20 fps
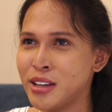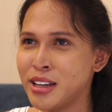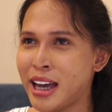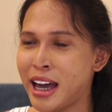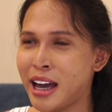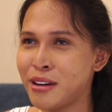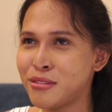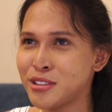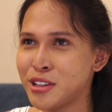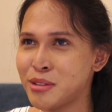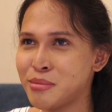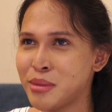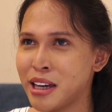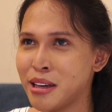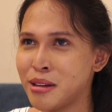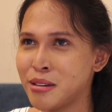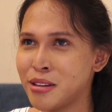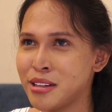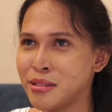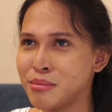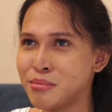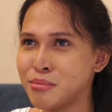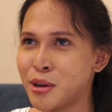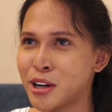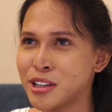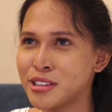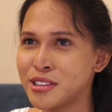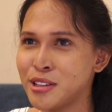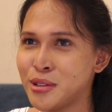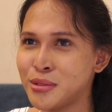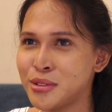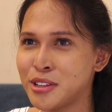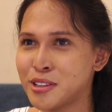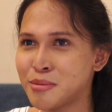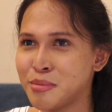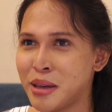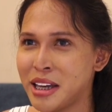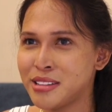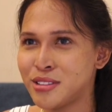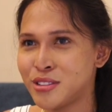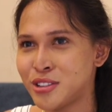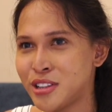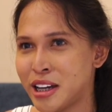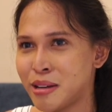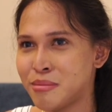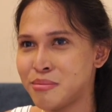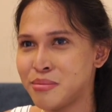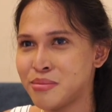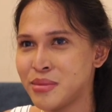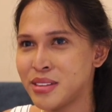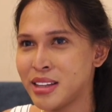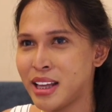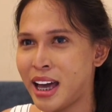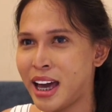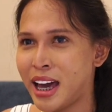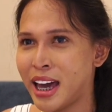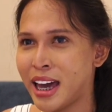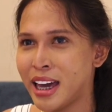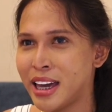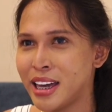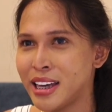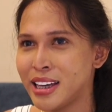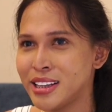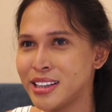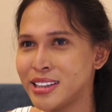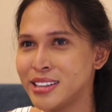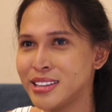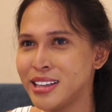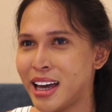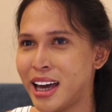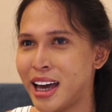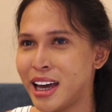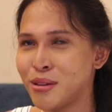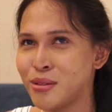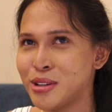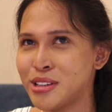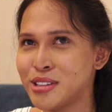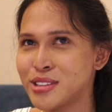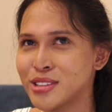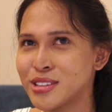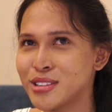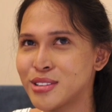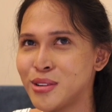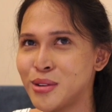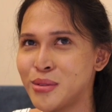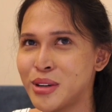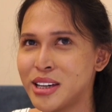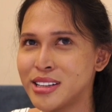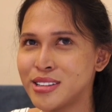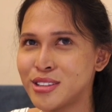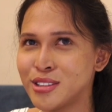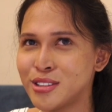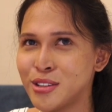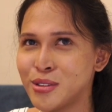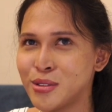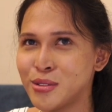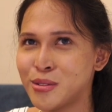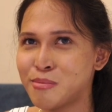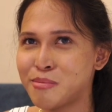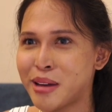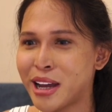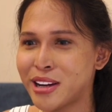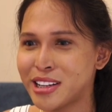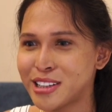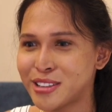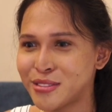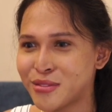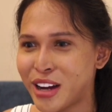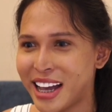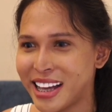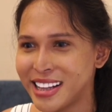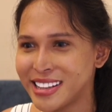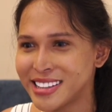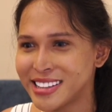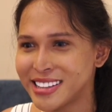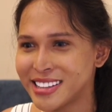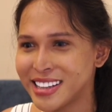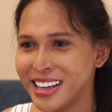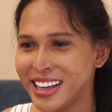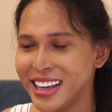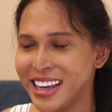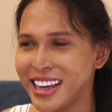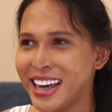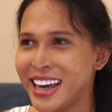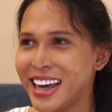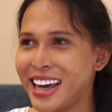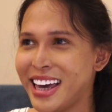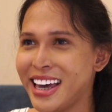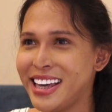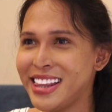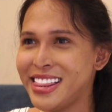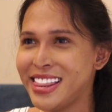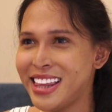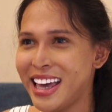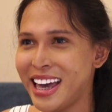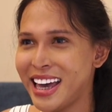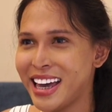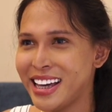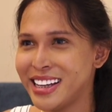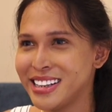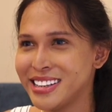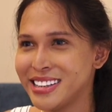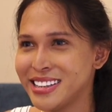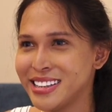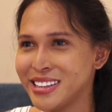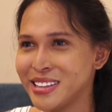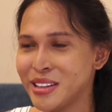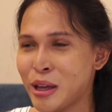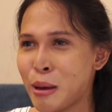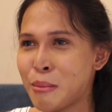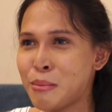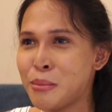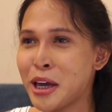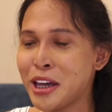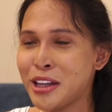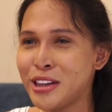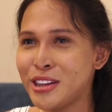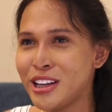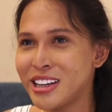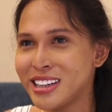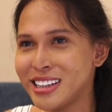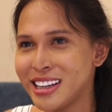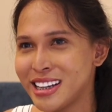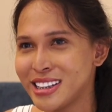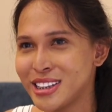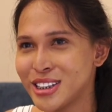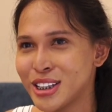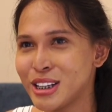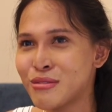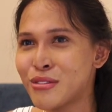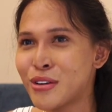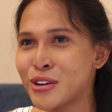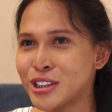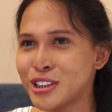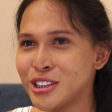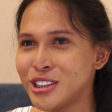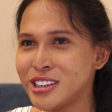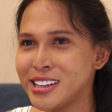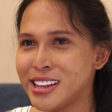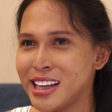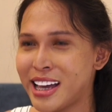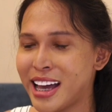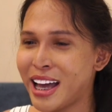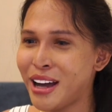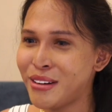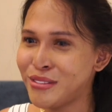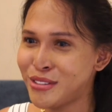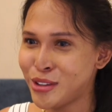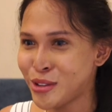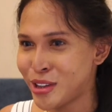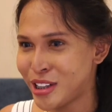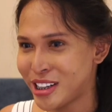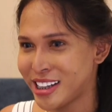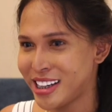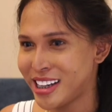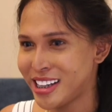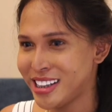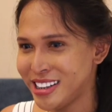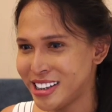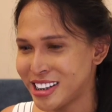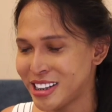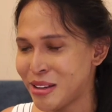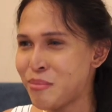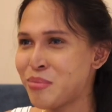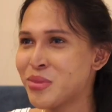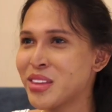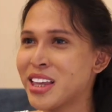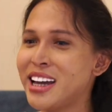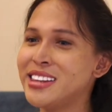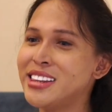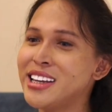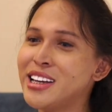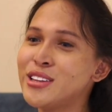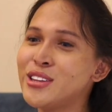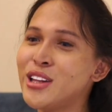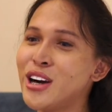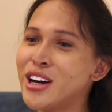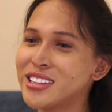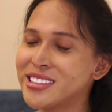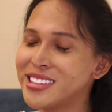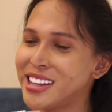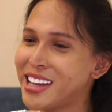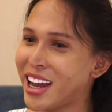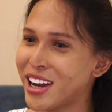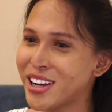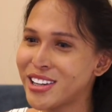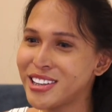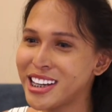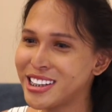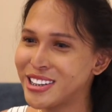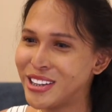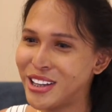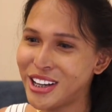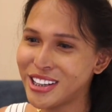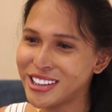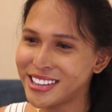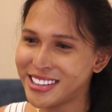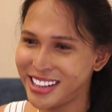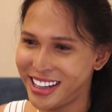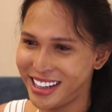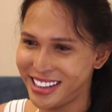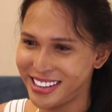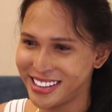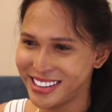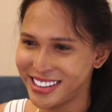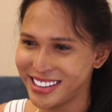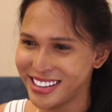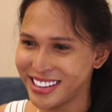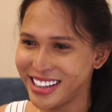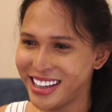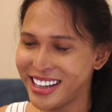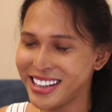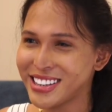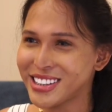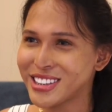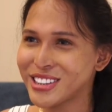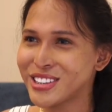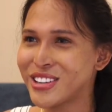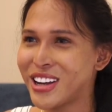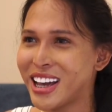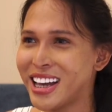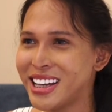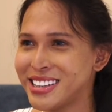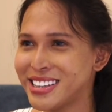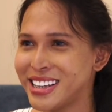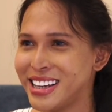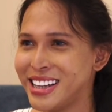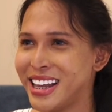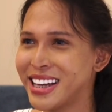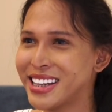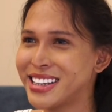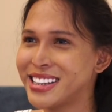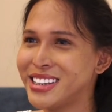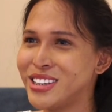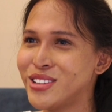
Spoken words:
after my Barcelona, Spain trip, I was going to Paris, France. And then my luggage, unfortunately, I have 2 luggage, and the airline lost it. It's crazy, like